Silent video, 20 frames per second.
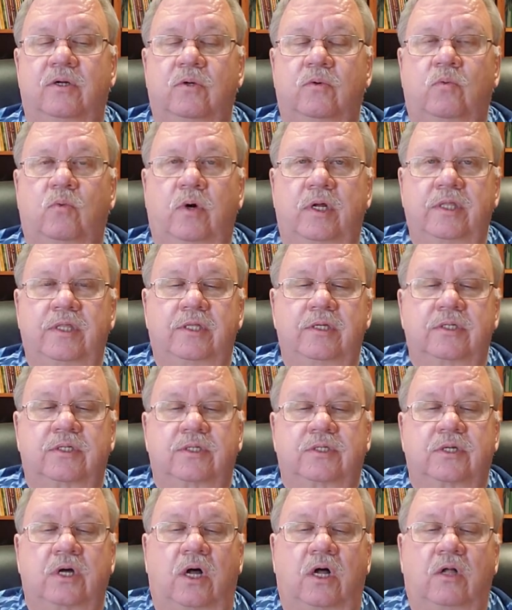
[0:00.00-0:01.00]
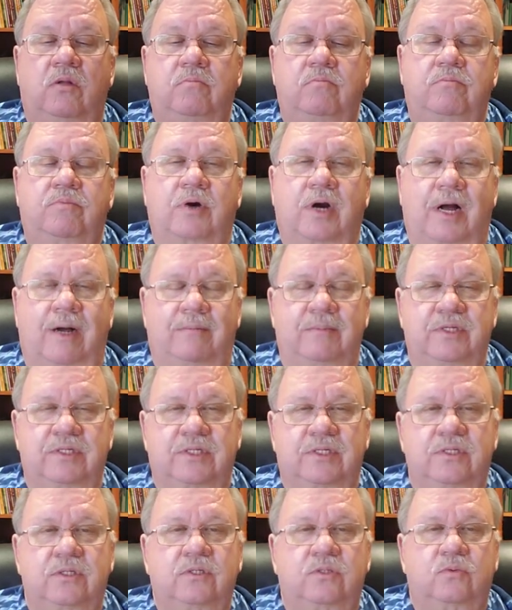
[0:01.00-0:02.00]
What the psalm
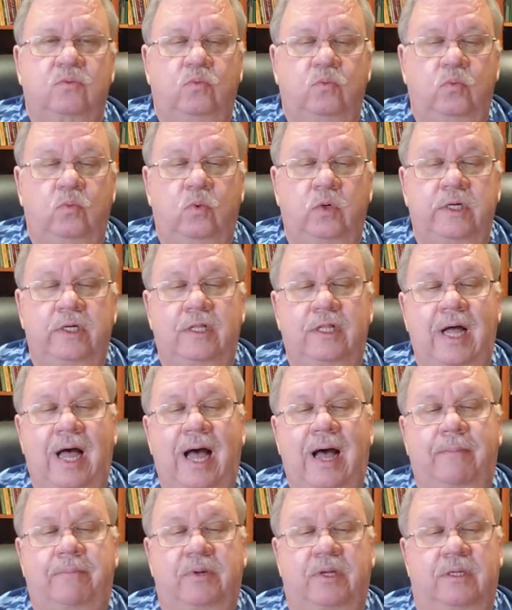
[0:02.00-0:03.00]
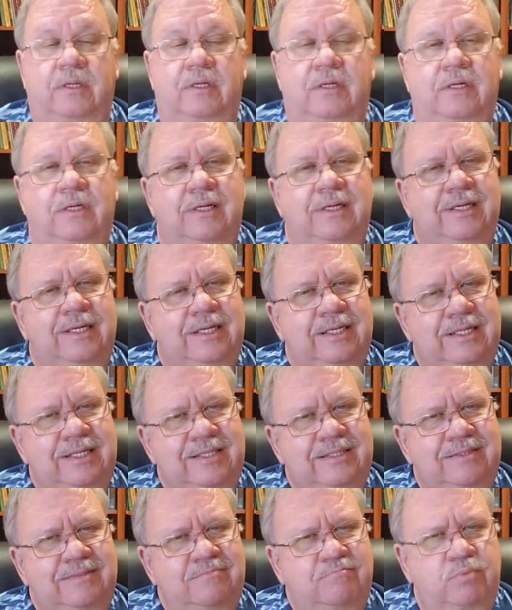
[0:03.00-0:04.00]
promises will happen,
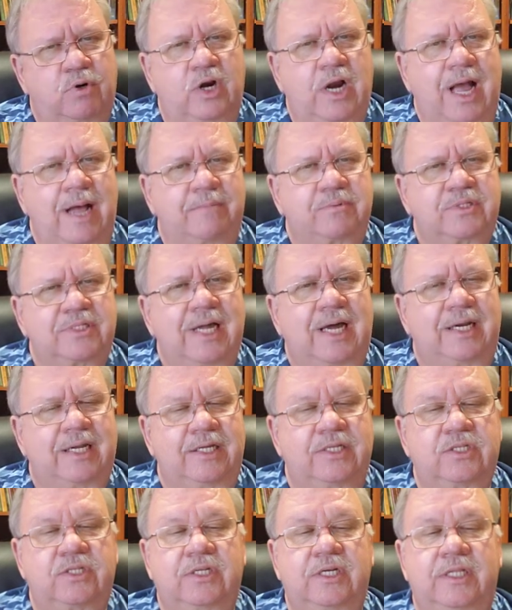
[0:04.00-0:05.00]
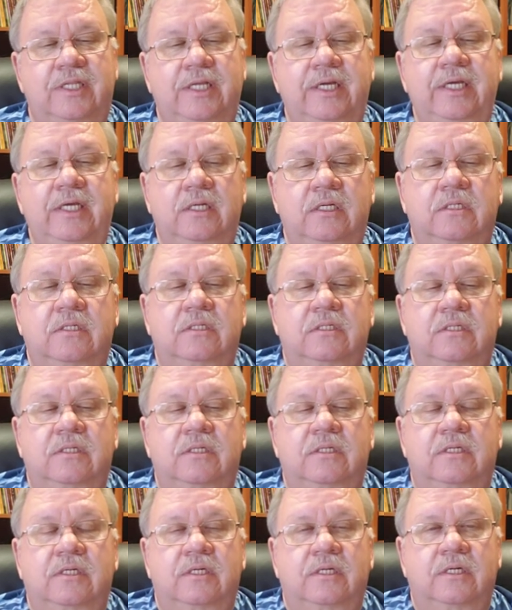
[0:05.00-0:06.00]
perhaps not instantly,
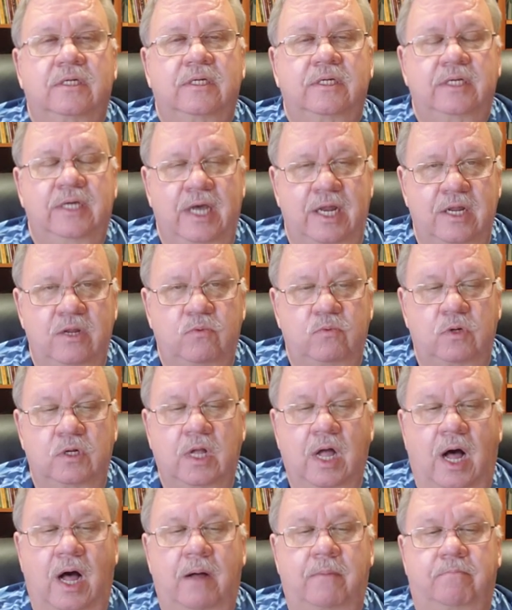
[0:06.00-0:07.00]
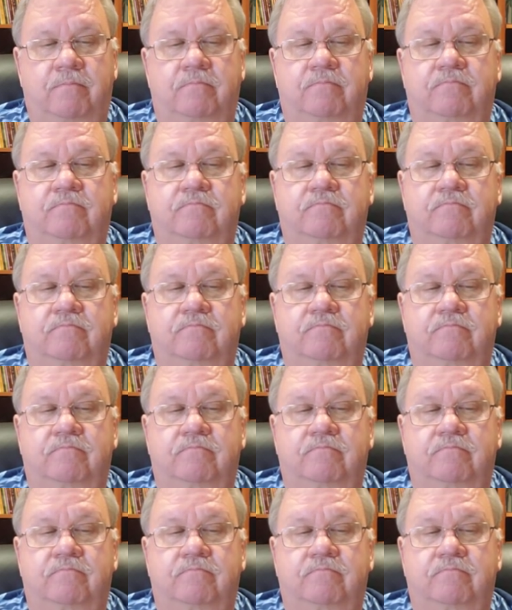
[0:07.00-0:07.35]
yet it will come.